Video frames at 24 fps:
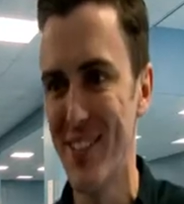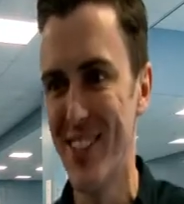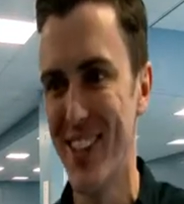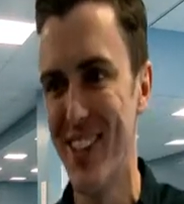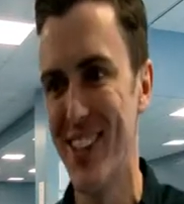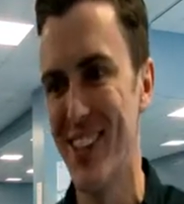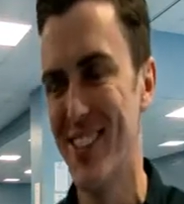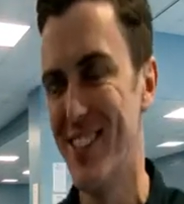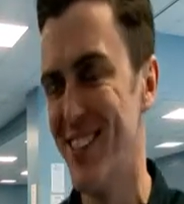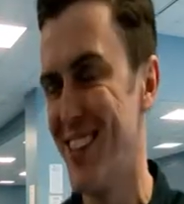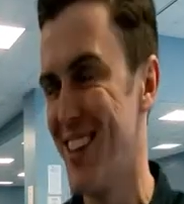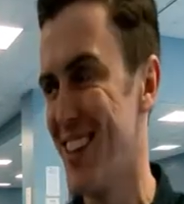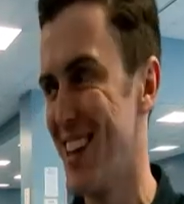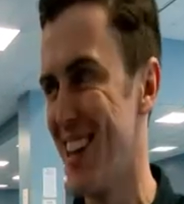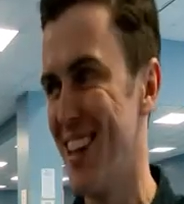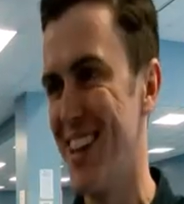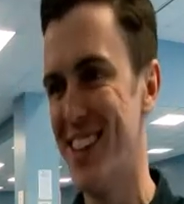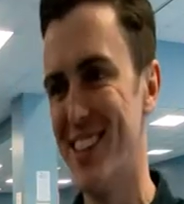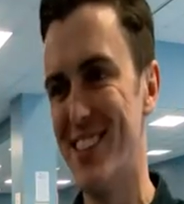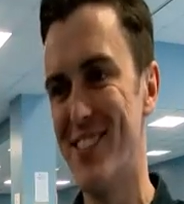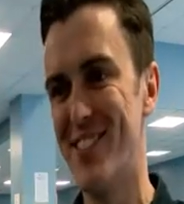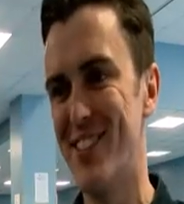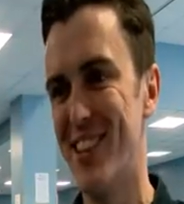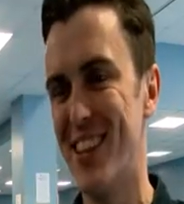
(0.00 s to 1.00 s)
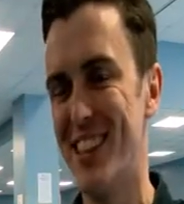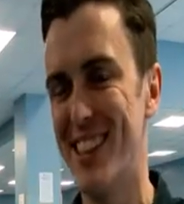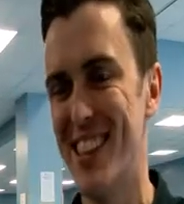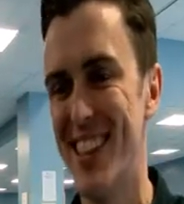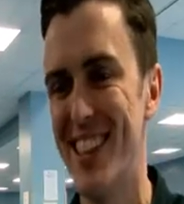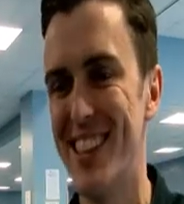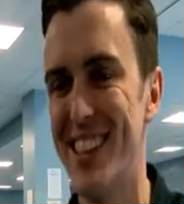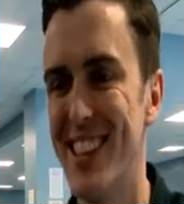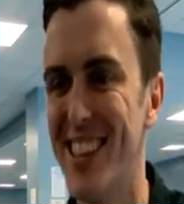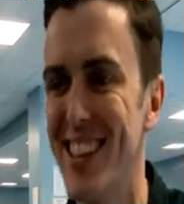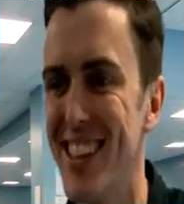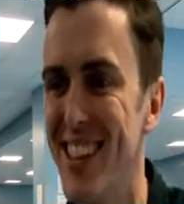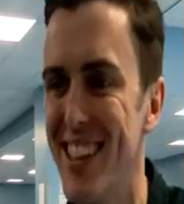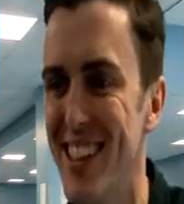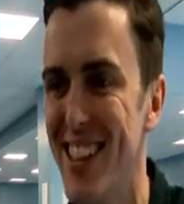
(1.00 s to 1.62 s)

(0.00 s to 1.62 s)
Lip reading: It's fantastic,